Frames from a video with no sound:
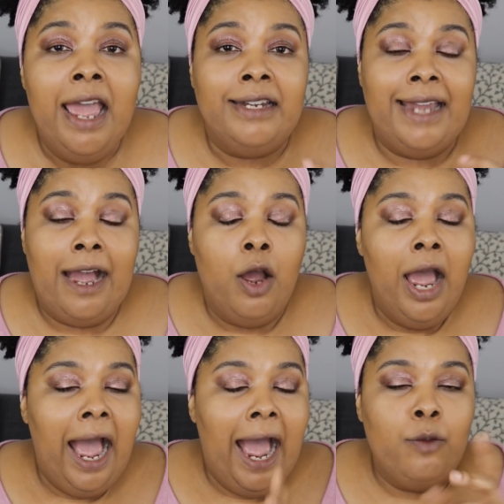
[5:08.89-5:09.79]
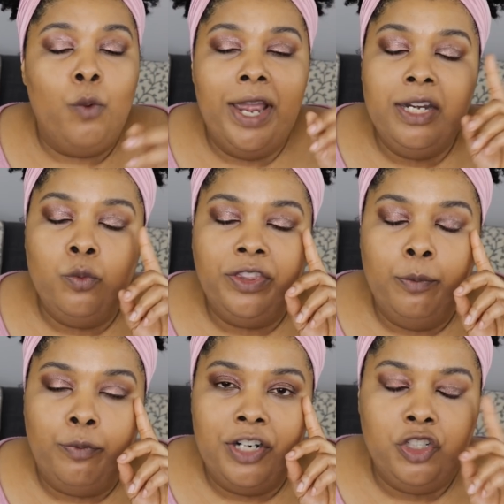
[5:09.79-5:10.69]
Now, I went in with
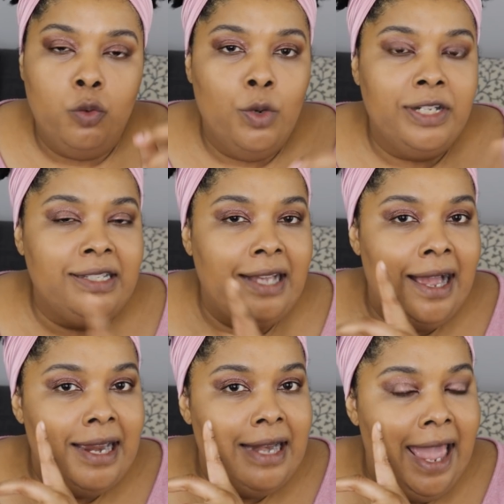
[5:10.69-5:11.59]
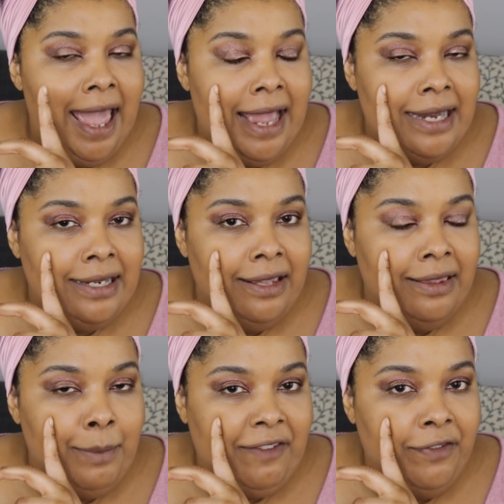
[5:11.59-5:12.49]
the brush on one side
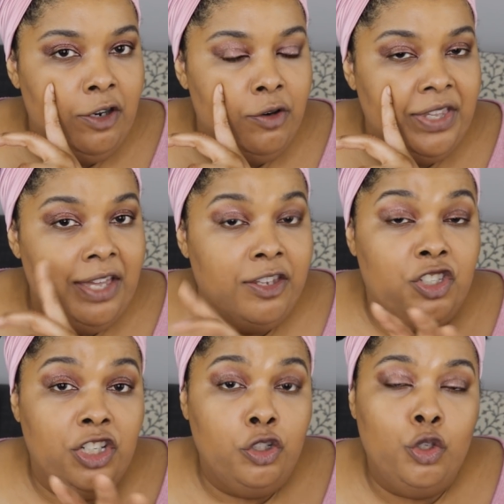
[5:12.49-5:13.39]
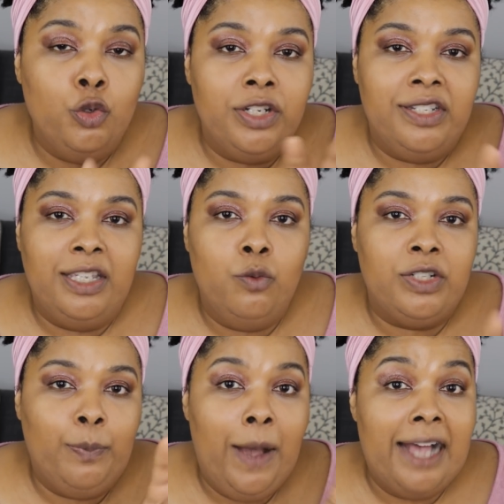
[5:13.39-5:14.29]
and my finger on the other, just so you could see
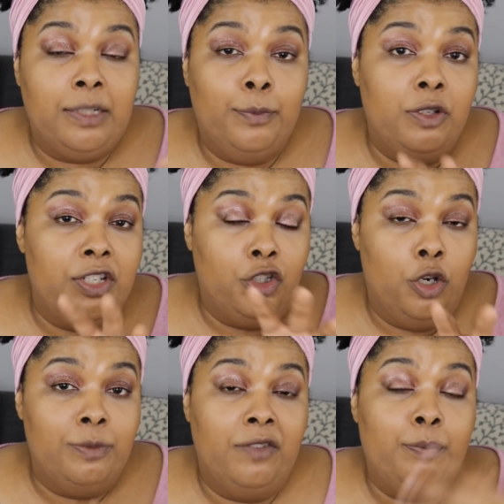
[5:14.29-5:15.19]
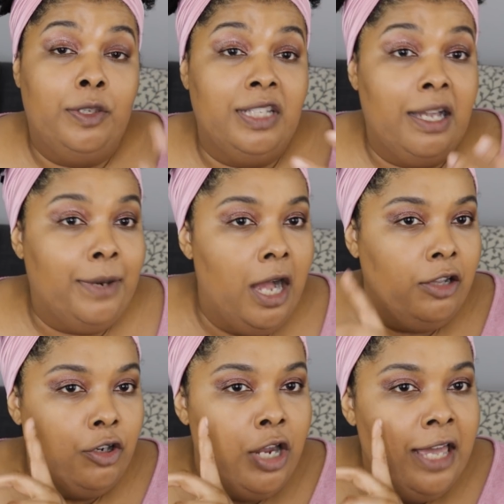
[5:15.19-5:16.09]
what's possible in terms of building up
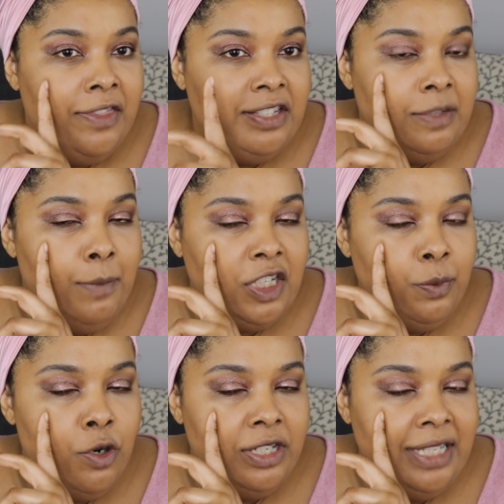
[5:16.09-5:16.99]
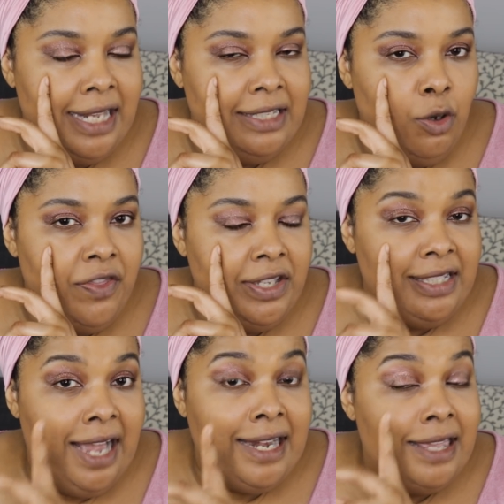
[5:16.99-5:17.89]
color. This is much more intense on
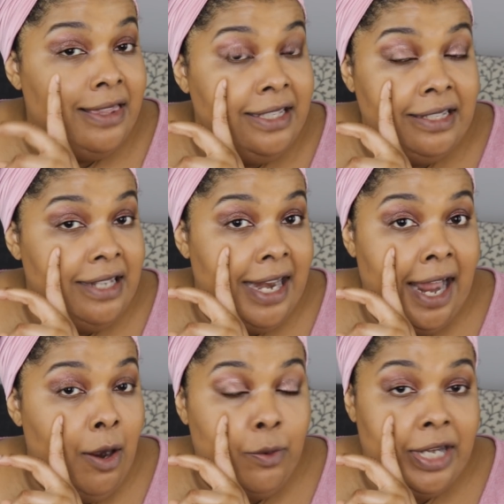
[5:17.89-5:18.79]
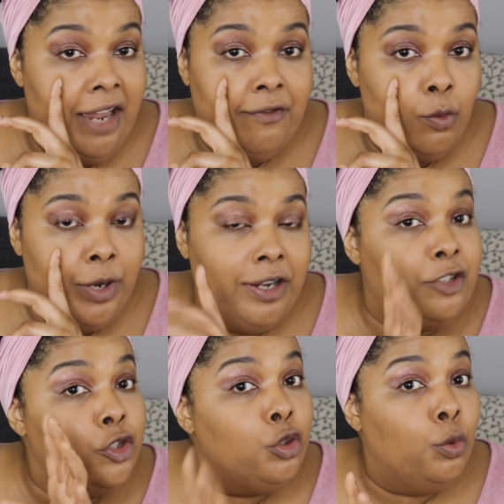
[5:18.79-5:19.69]
this side, and this is not how I would ever wear it.
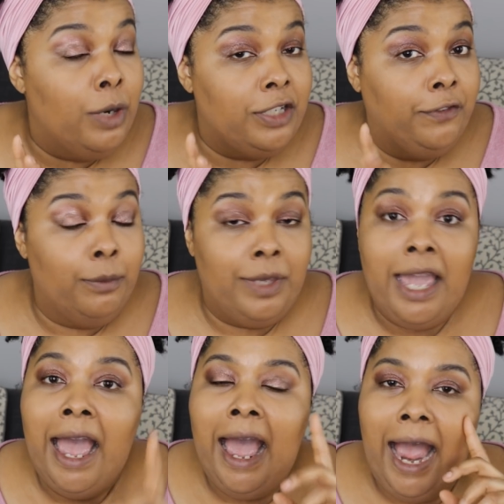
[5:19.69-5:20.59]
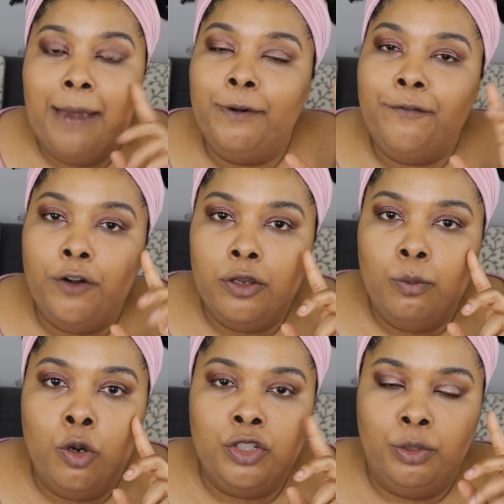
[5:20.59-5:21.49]
It's too much for me. I prefer the
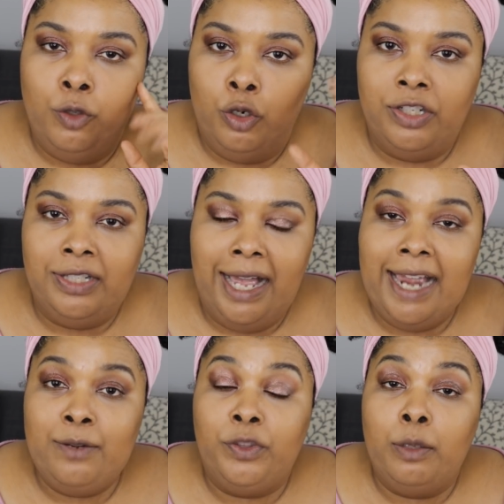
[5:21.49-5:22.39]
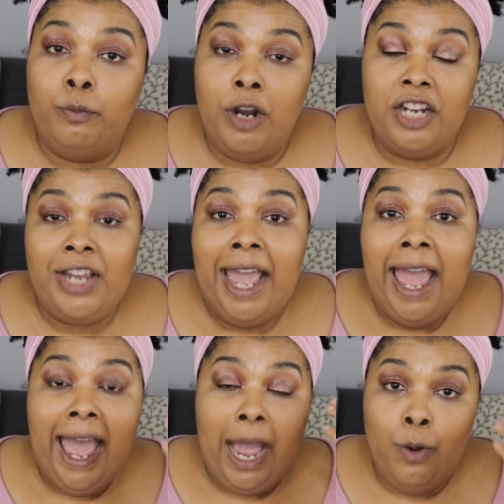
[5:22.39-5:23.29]
more demure side with the brush.
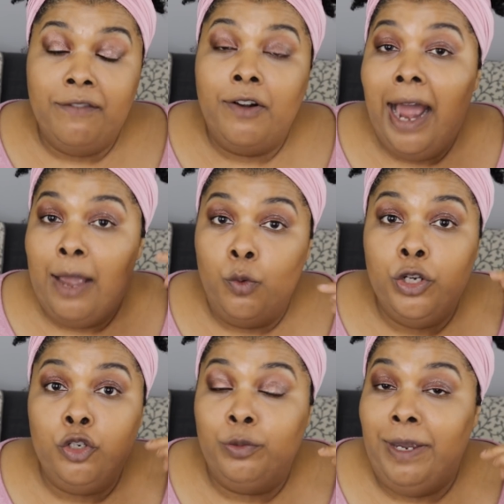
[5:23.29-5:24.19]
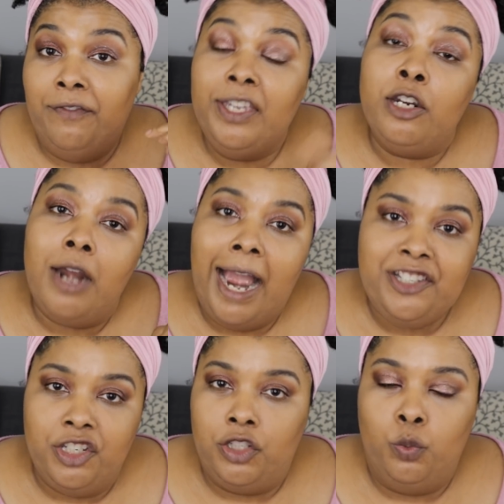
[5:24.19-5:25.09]
However, I would use my finger.
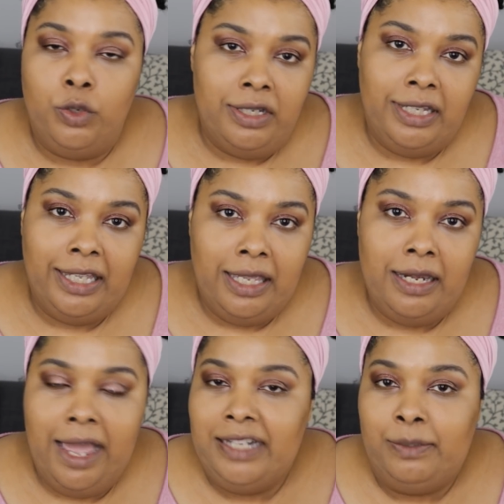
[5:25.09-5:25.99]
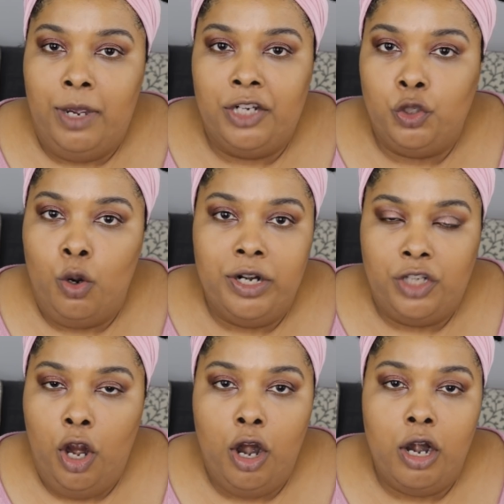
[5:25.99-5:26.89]
I just wouldn't dig in as much or
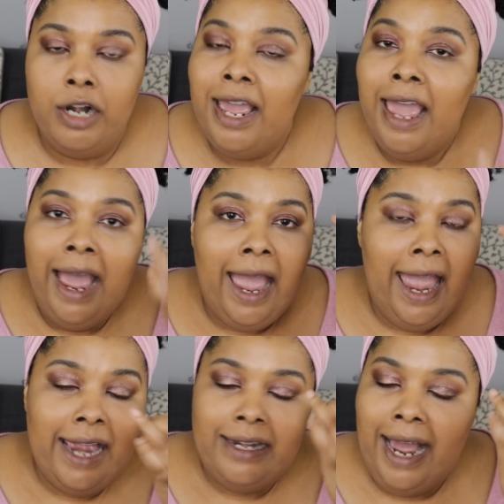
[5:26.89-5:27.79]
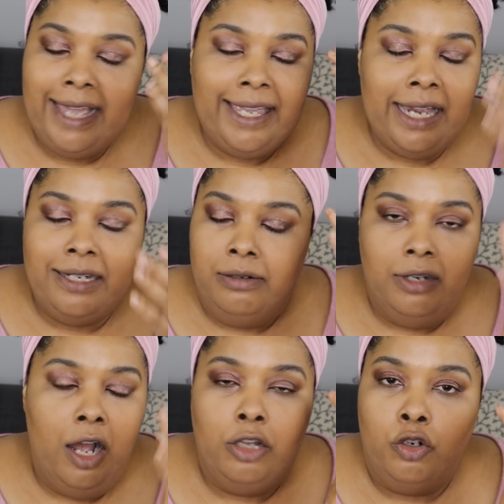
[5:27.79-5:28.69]
as hard, and I
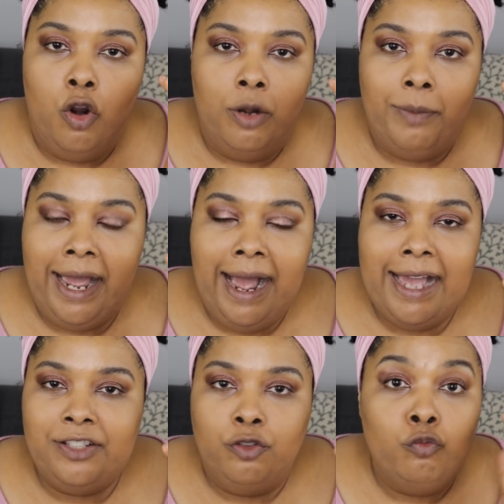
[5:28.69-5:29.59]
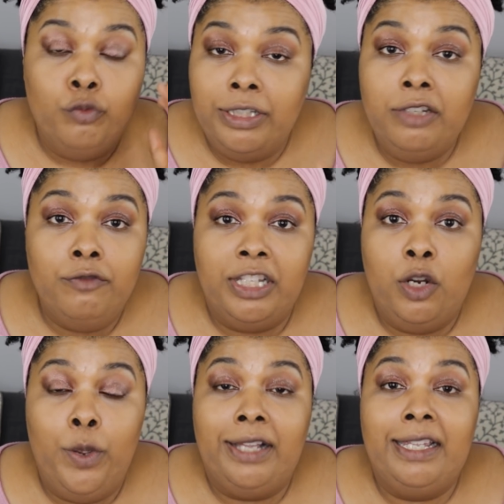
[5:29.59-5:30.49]
get color on my eyes really, really
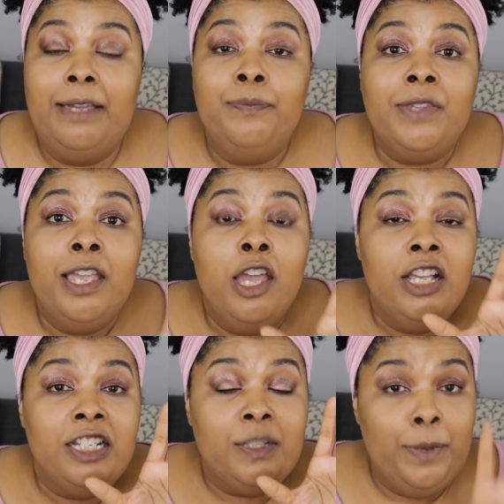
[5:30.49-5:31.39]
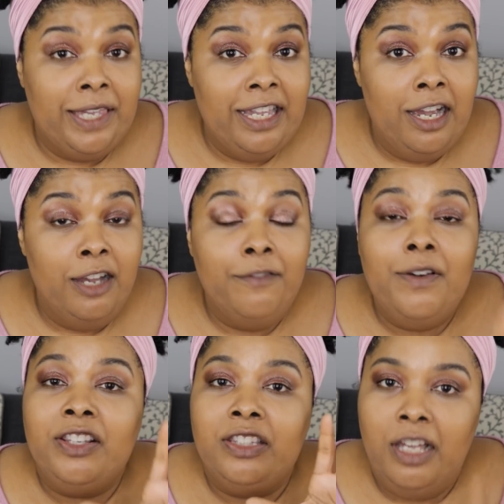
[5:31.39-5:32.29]
quickly. Speaking
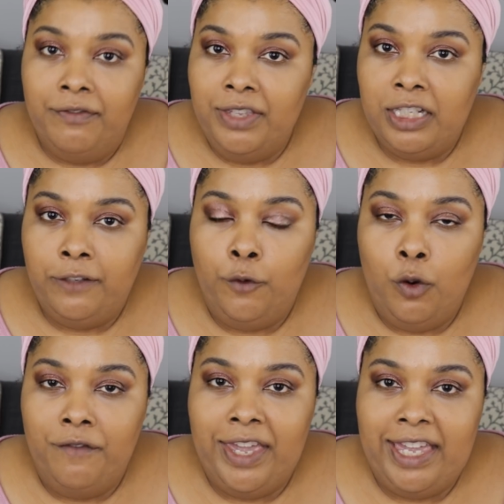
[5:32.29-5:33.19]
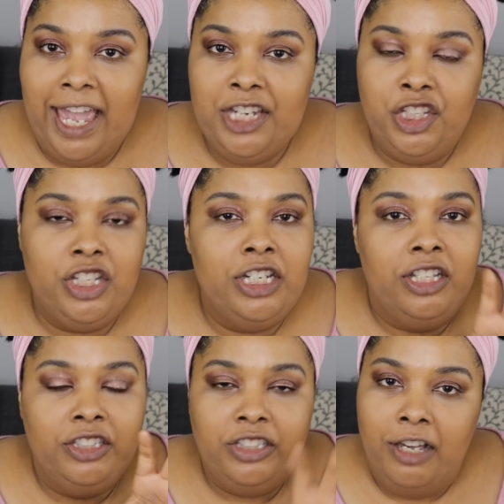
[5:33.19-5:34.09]
of, love this for vacation.
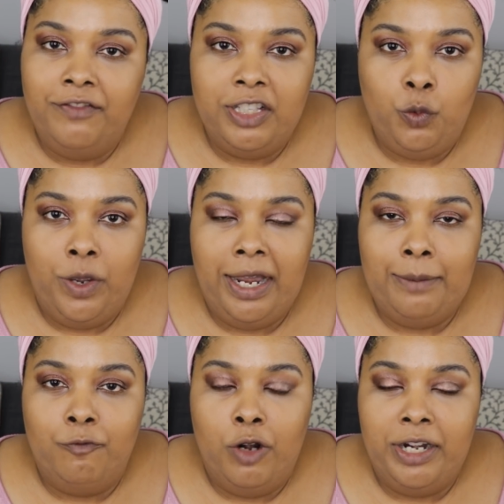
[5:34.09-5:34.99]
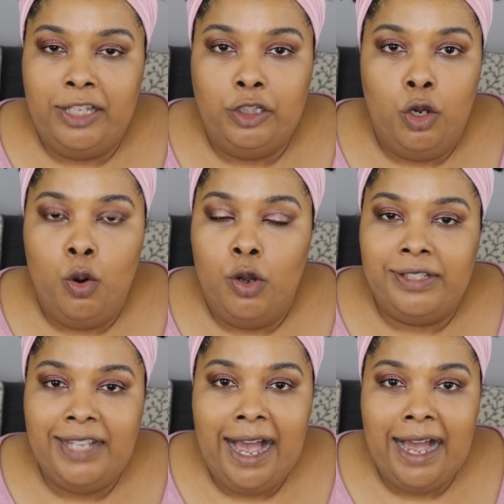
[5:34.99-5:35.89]
Love this when I'm running low
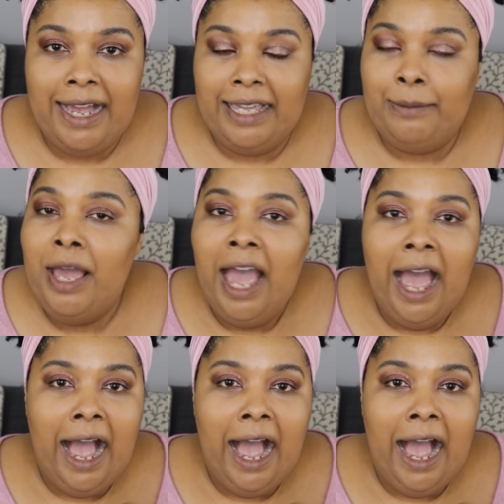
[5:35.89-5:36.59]
on time.